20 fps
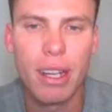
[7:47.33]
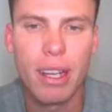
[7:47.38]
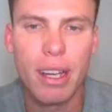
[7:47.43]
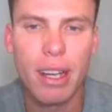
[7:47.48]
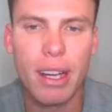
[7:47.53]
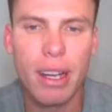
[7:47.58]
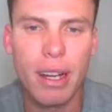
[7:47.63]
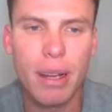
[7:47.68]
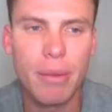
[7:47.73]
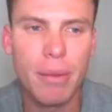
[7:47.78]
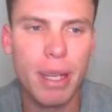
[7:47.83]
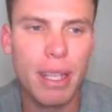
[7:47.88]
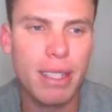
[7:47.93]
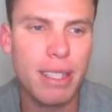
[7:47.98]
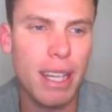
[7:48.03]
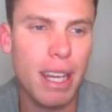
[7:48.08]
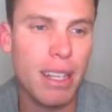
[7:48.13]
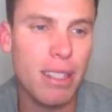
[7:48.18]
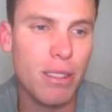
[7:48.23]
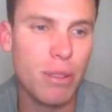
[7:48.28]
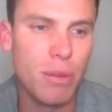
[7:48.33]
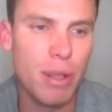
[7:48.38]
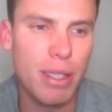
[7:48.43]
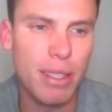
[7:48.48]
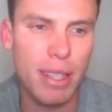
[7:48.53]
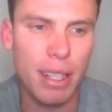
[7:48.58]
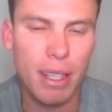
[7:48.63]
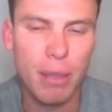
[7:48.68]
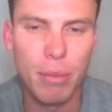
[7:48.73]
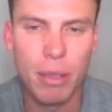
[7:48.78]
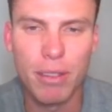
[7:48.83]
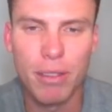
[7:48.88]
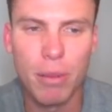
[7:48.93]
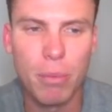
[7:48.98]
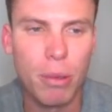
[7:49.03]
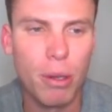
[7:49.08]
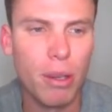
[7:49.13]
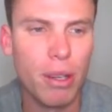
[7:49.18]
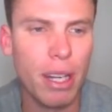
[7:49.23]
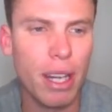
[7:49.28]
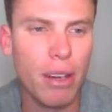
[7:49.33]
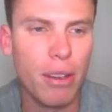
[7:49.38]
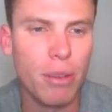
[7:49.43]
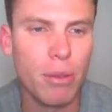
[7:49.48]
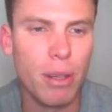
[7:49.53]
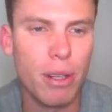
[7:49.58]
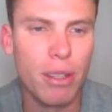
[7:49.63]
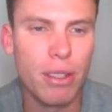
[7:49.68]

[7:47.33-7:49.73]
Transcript: Um, and Ted's almost like a bit of a pod now as well.